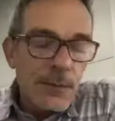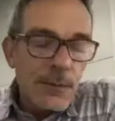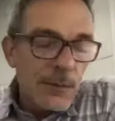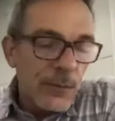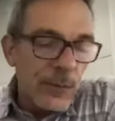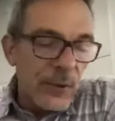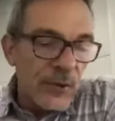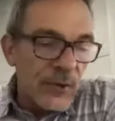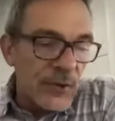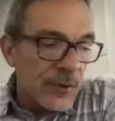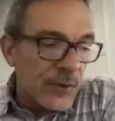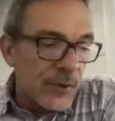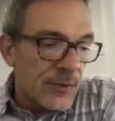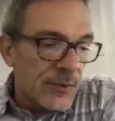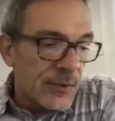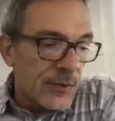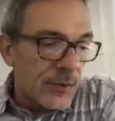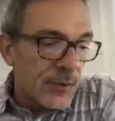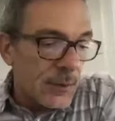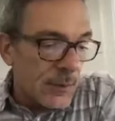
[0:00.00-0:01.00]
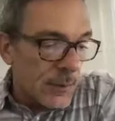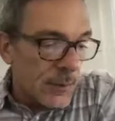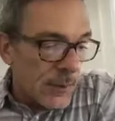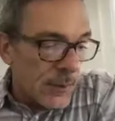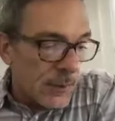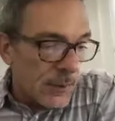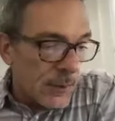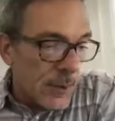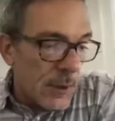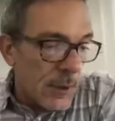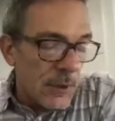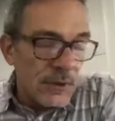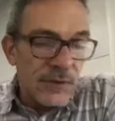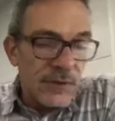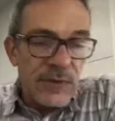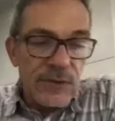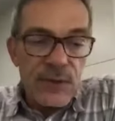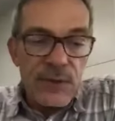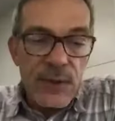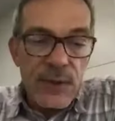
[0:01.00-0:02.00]
for instance, the college
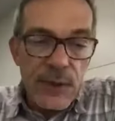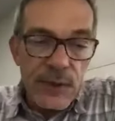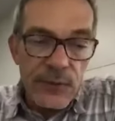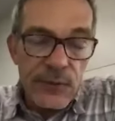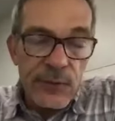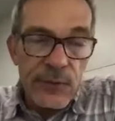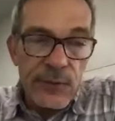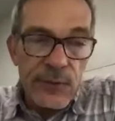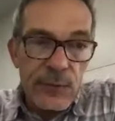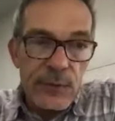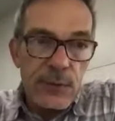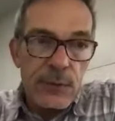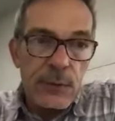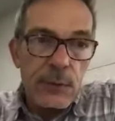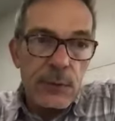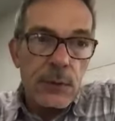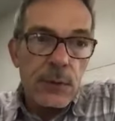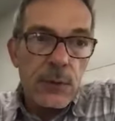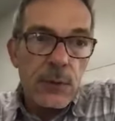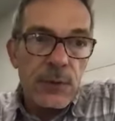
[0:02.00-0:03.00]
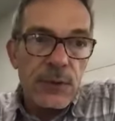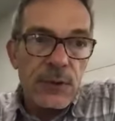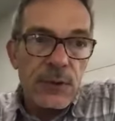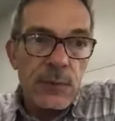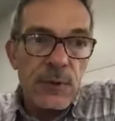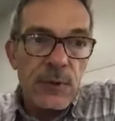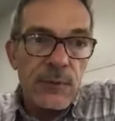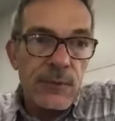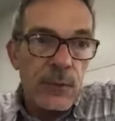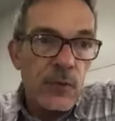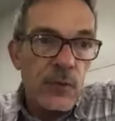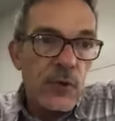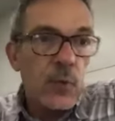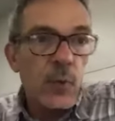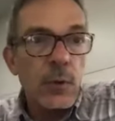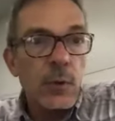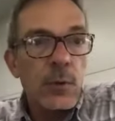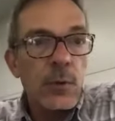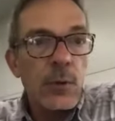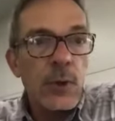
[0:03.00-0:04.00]
visitations, those are all going to be
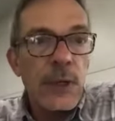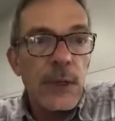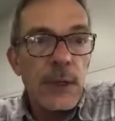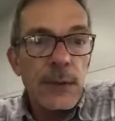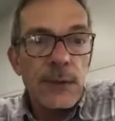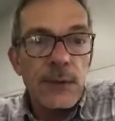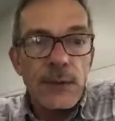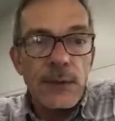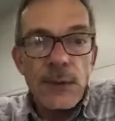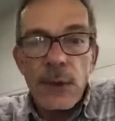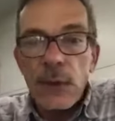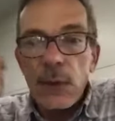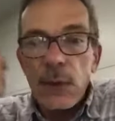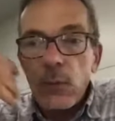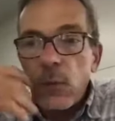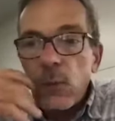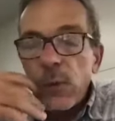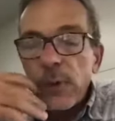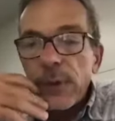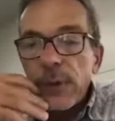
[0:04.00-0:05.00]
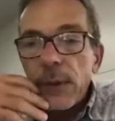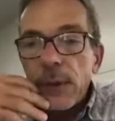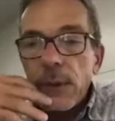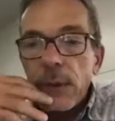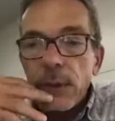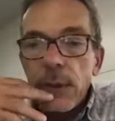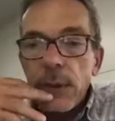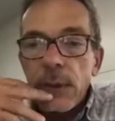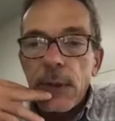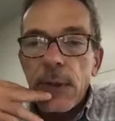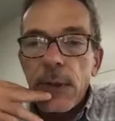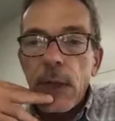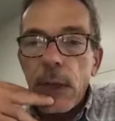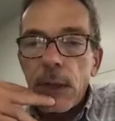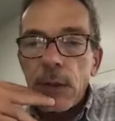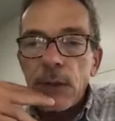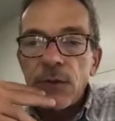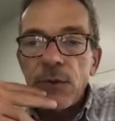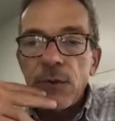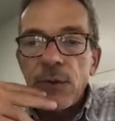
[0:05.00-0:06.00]
virtual, and we're working on a
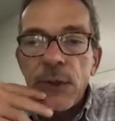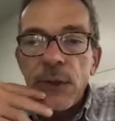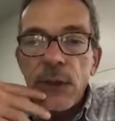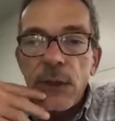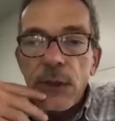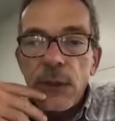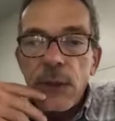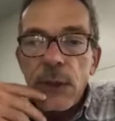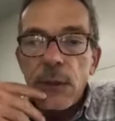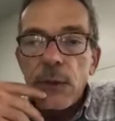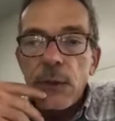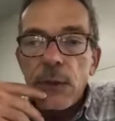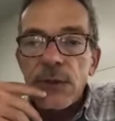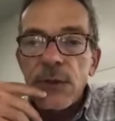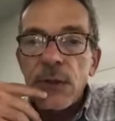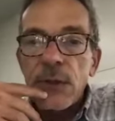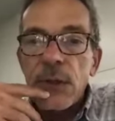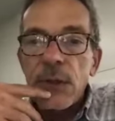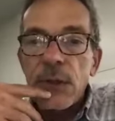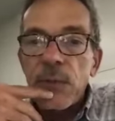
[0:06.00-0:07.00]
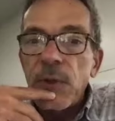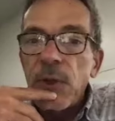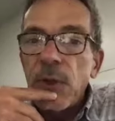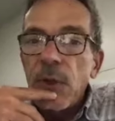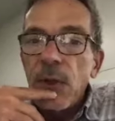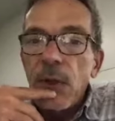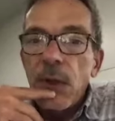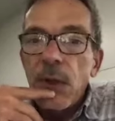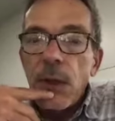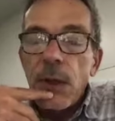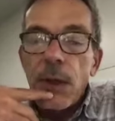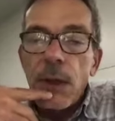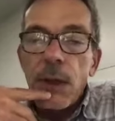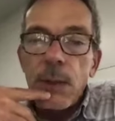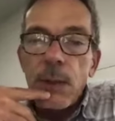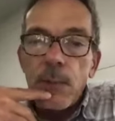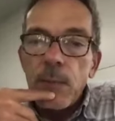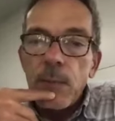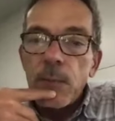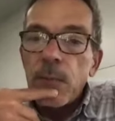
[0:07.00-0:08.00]
calendar and getting that all set up.
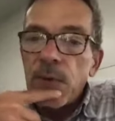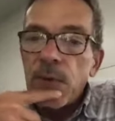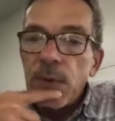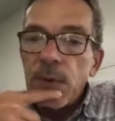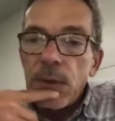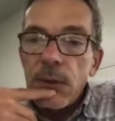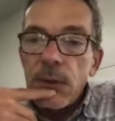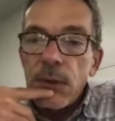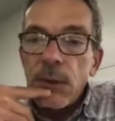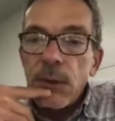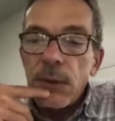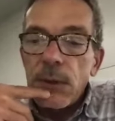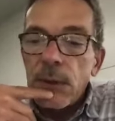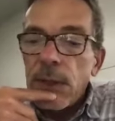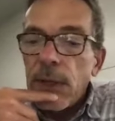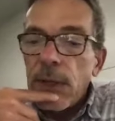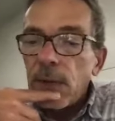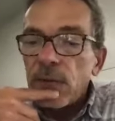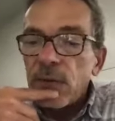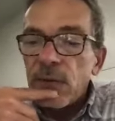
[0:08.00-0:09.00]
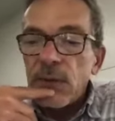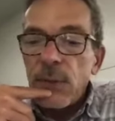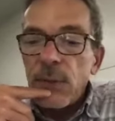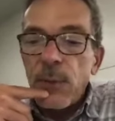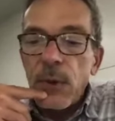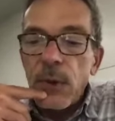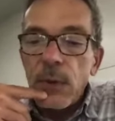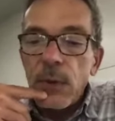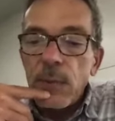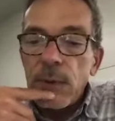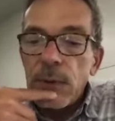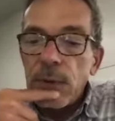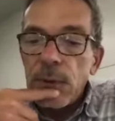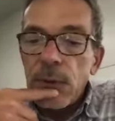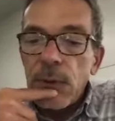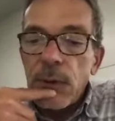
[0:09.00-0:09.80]
The counseling department,